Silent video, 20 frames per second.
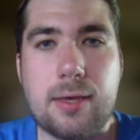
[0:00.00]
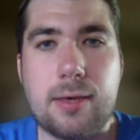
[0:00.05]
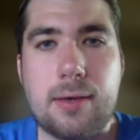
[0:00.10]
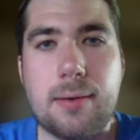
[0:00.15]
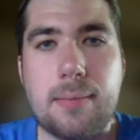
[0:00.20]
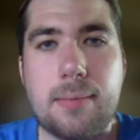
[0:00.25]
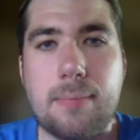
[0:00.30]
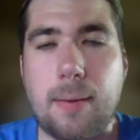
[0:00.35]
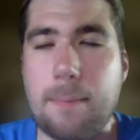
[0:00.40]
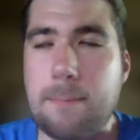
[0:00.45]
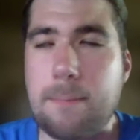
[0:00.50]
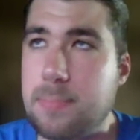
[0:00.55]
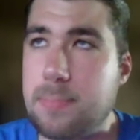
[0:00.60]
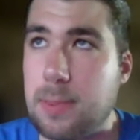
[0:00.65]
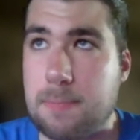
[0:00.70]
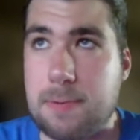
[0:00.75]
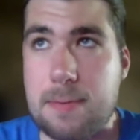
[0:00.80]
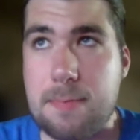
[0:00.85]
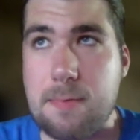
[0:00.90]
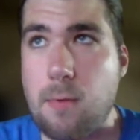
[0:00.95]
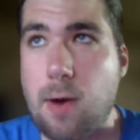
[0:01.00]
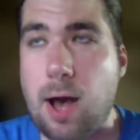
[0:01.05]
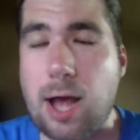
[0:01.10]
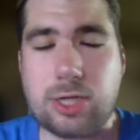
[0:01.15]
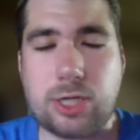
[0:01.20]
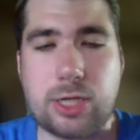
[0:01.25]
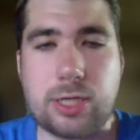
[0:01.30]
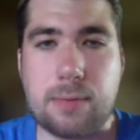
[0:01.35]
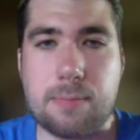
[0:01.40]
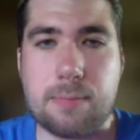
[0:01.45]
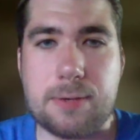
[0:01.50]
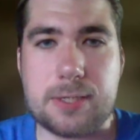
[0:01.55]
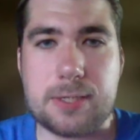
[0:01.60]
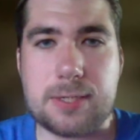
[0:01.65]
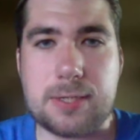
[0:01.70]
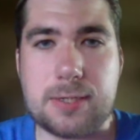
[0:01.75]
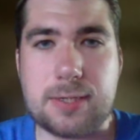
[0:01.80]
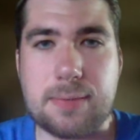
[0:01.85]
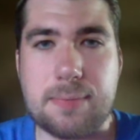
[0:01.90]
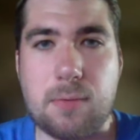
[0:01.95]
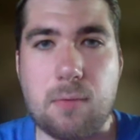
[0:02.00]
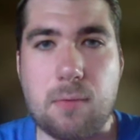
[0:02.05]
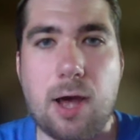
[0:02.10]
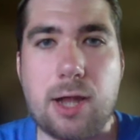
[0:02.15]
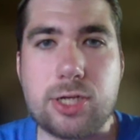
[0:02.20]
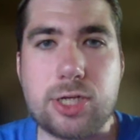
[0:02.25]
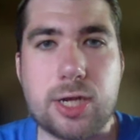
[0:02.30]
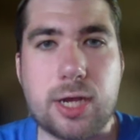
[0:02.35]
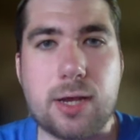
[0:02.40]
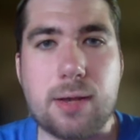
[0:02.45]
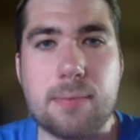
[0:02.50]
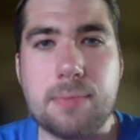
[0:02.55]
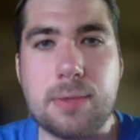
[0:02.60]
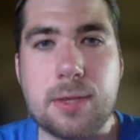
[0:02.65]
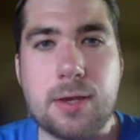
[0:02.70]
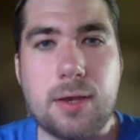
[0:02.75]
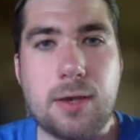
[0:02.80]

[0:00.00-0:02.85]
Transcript: but the people watching the Pistons have been watching them